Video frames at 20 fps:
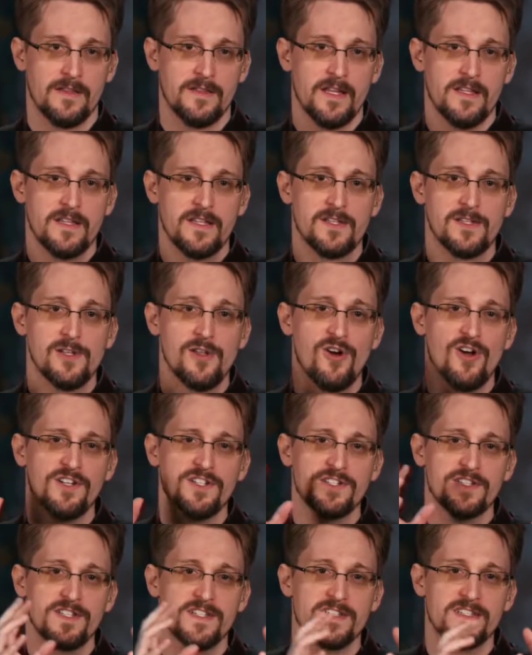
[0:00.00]
They then
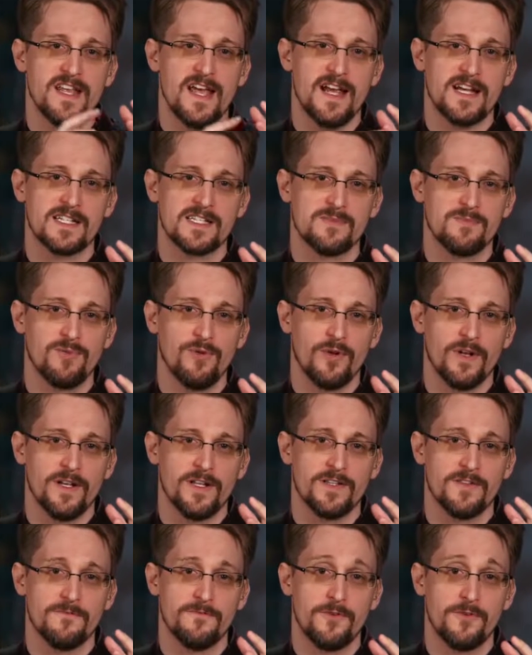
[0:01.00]
launch this exploit
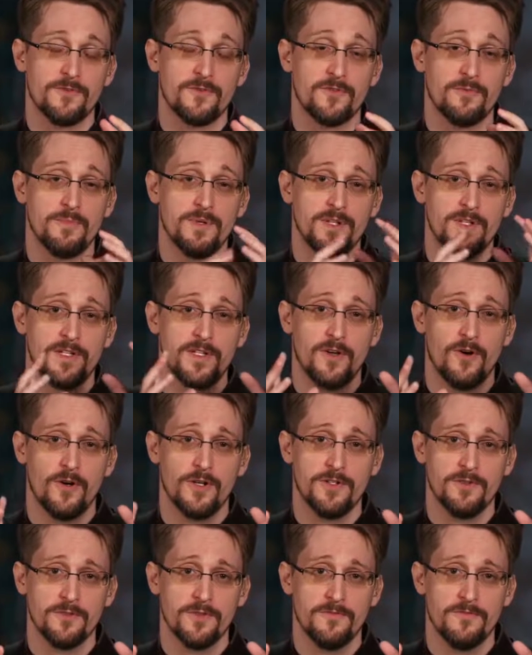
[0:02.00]
at the vulnerability
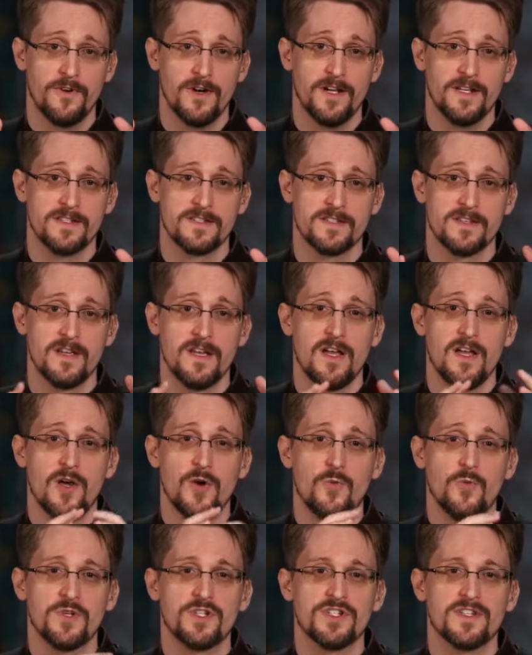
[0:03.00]
on your device,
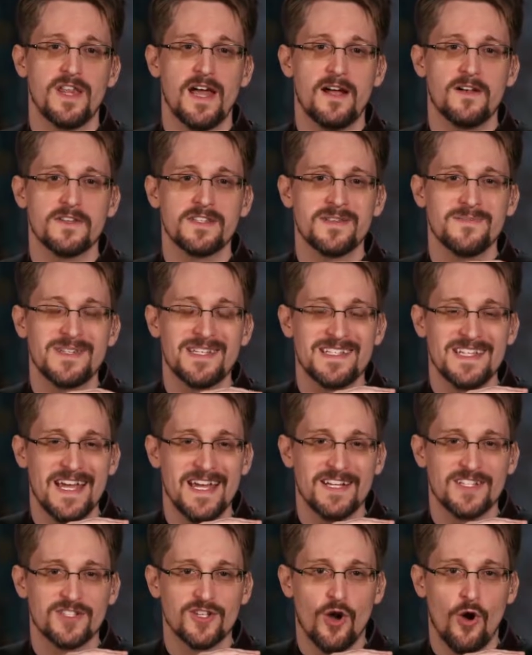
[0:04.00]
which allows them to
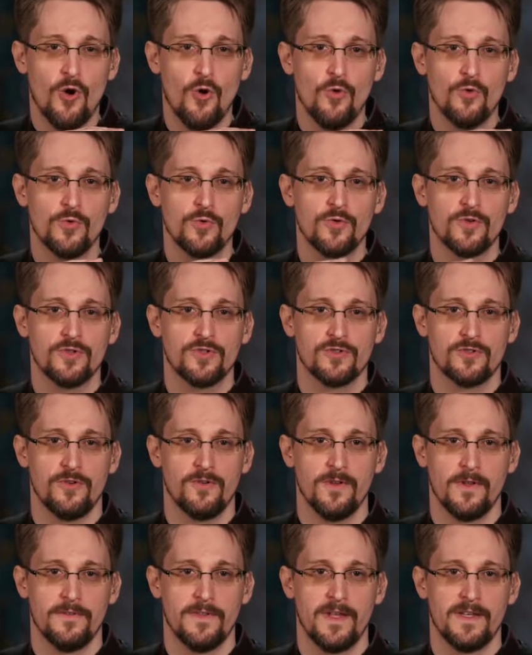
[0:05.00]
take total
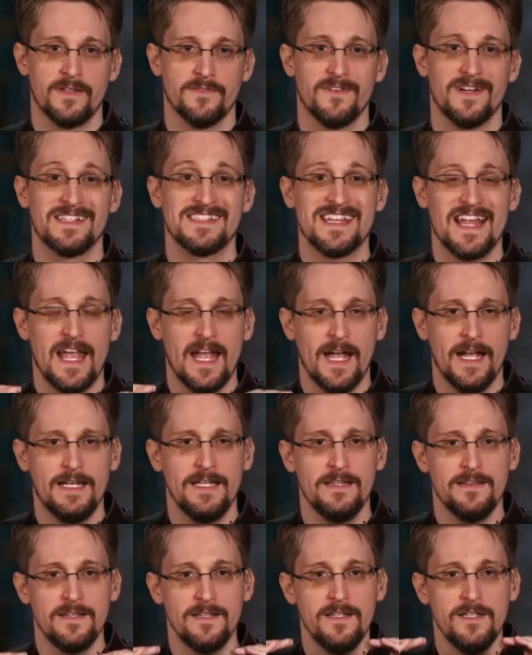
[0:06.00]
control of that device.
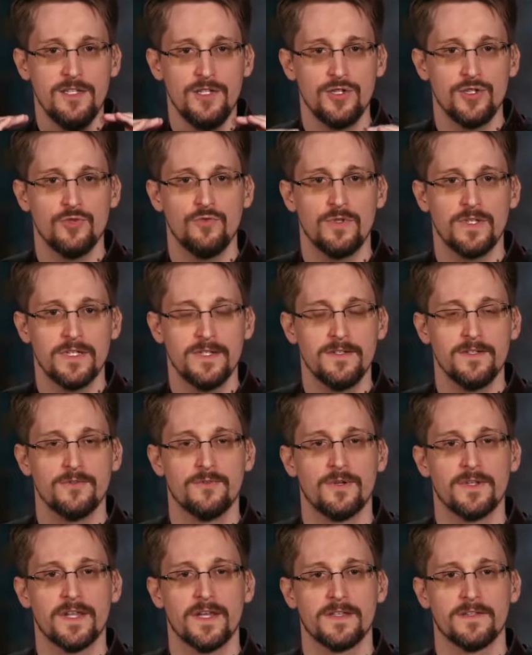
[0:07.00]
Anything you can
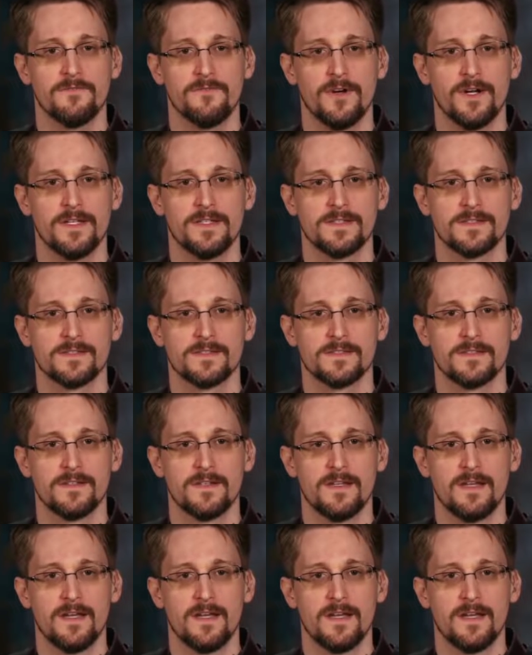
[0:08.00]
do on that device,